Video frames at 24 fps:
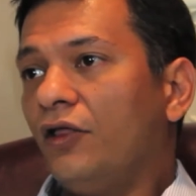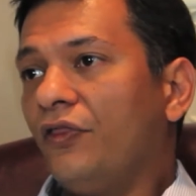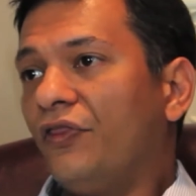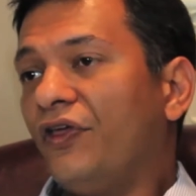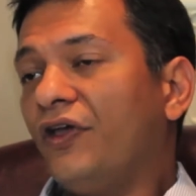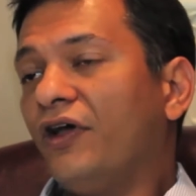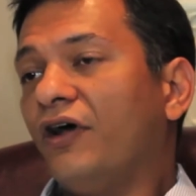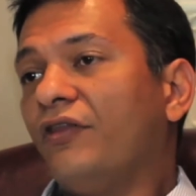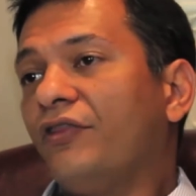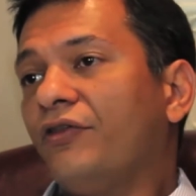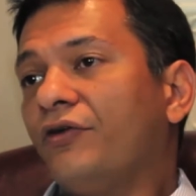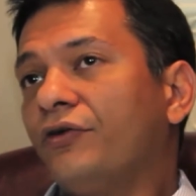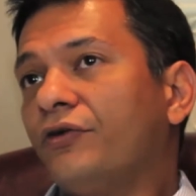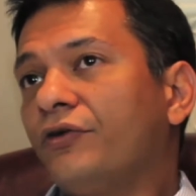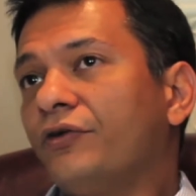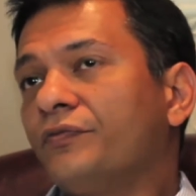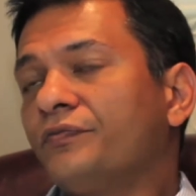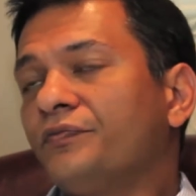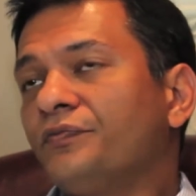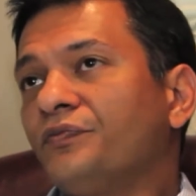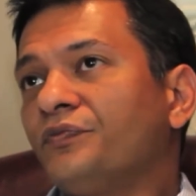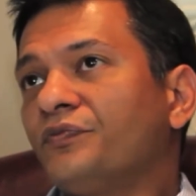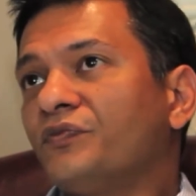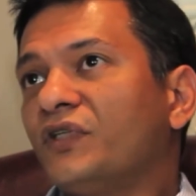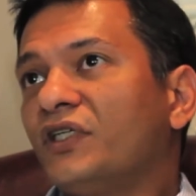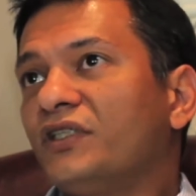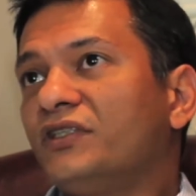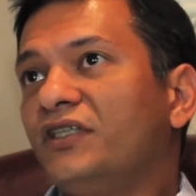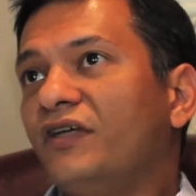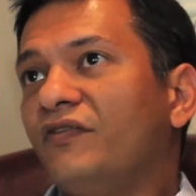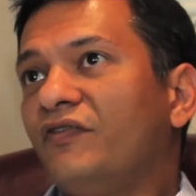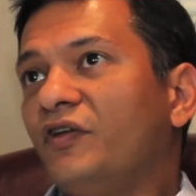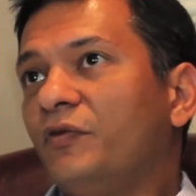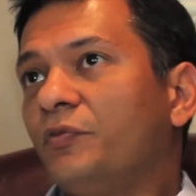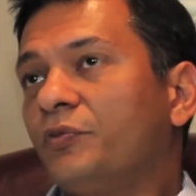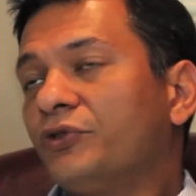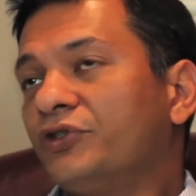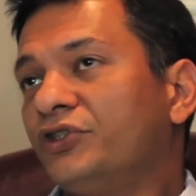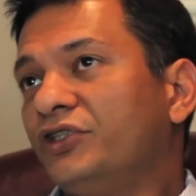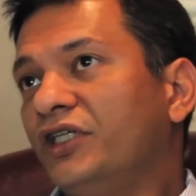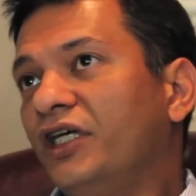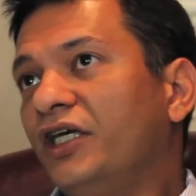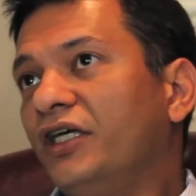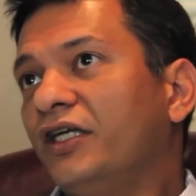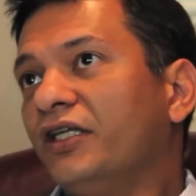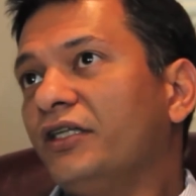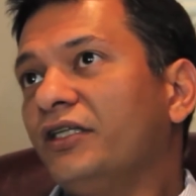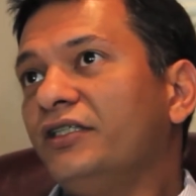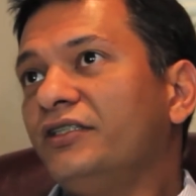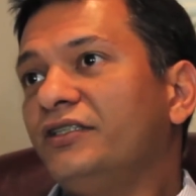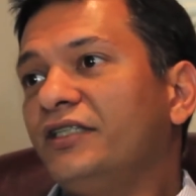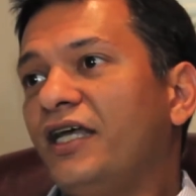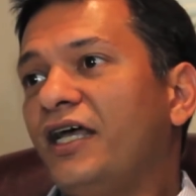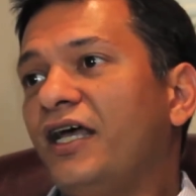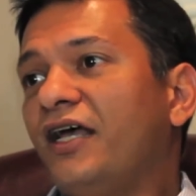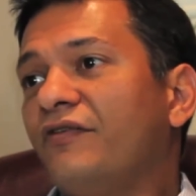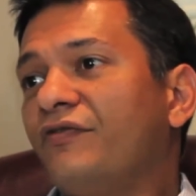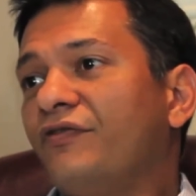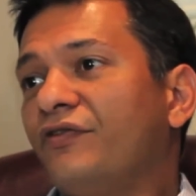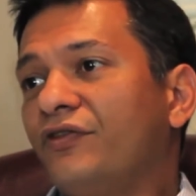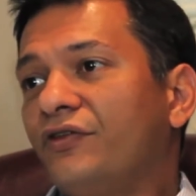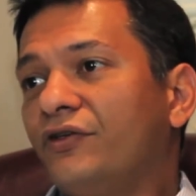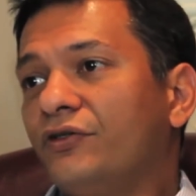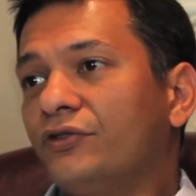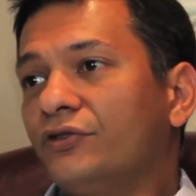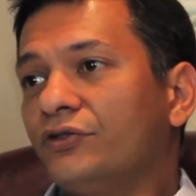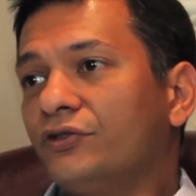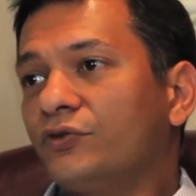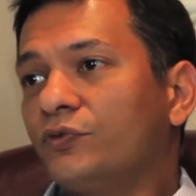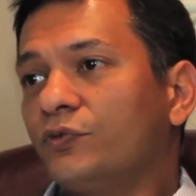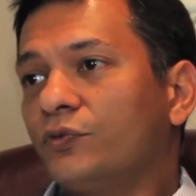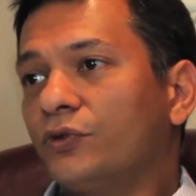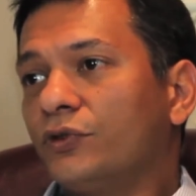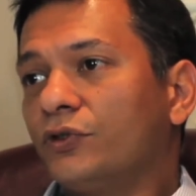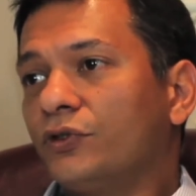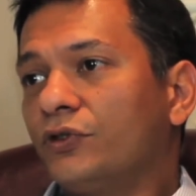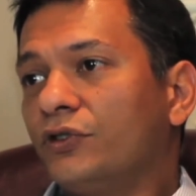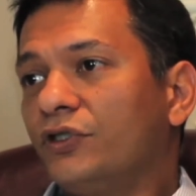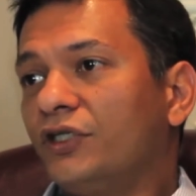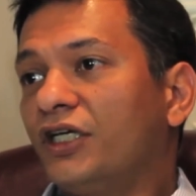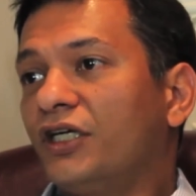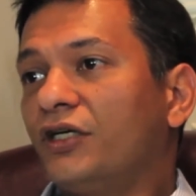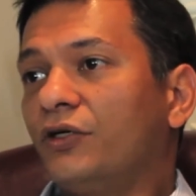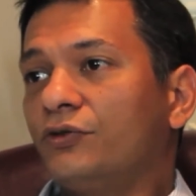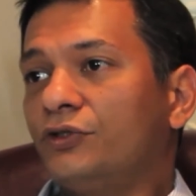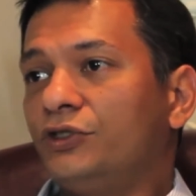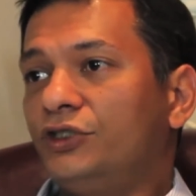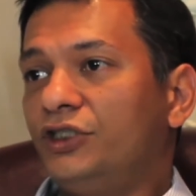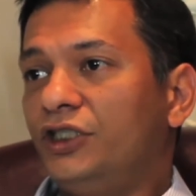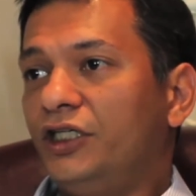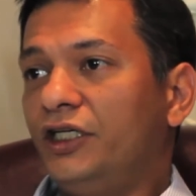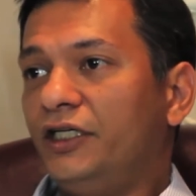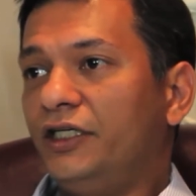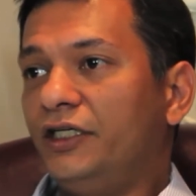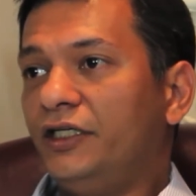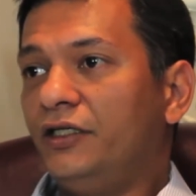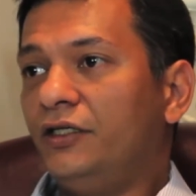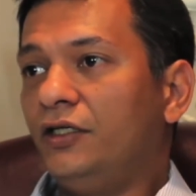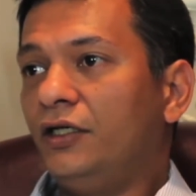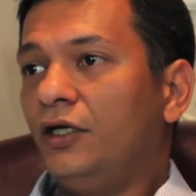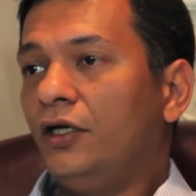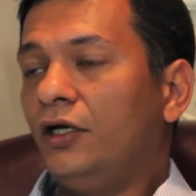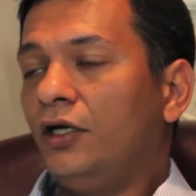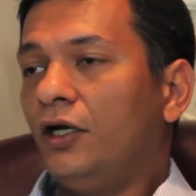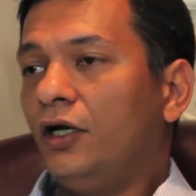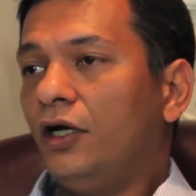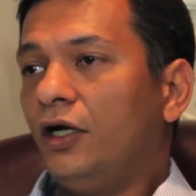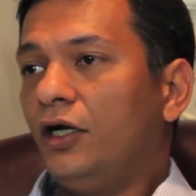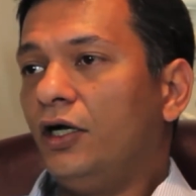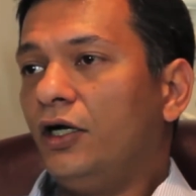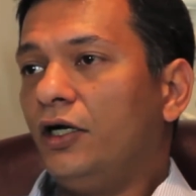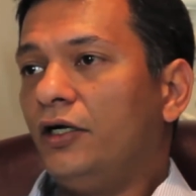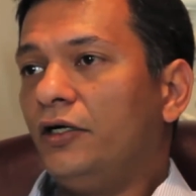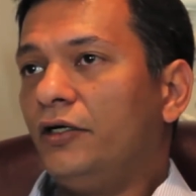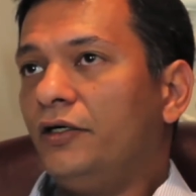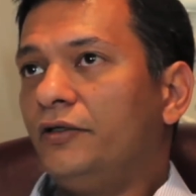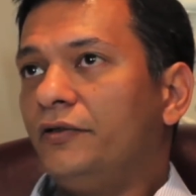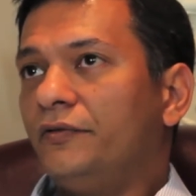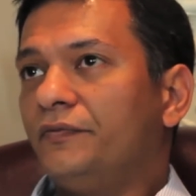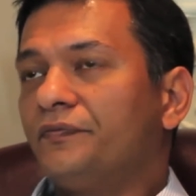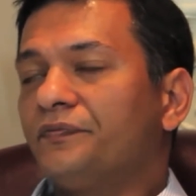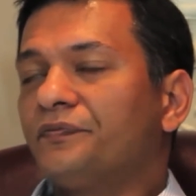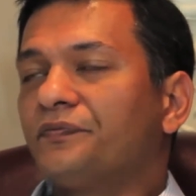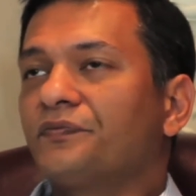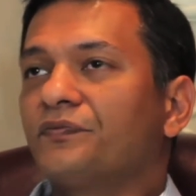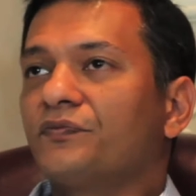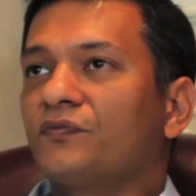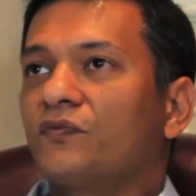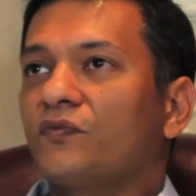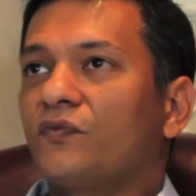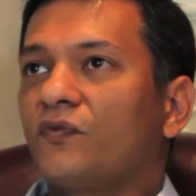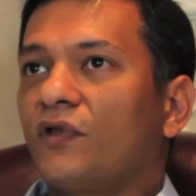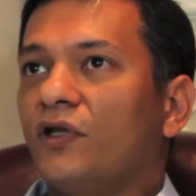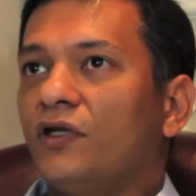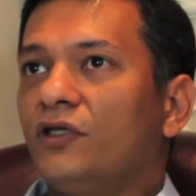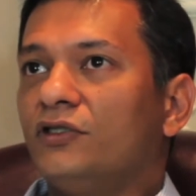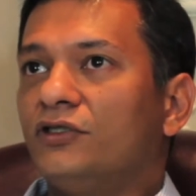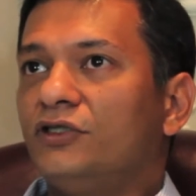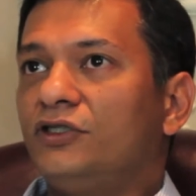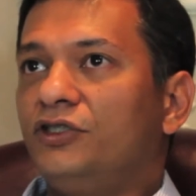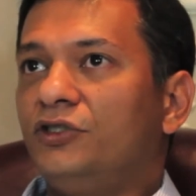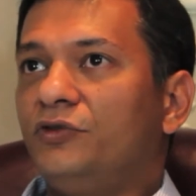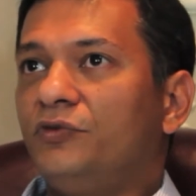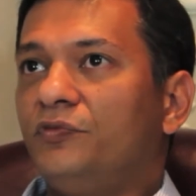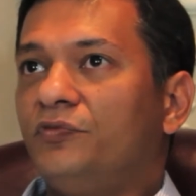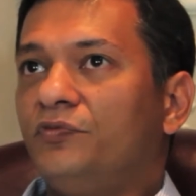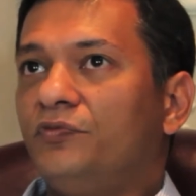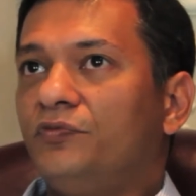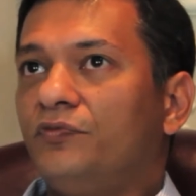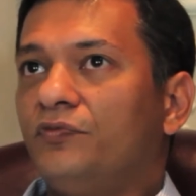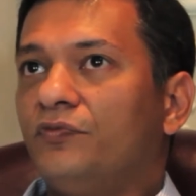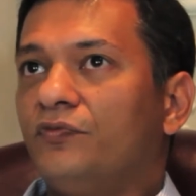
The other 70%, at least half of those, were negotiated to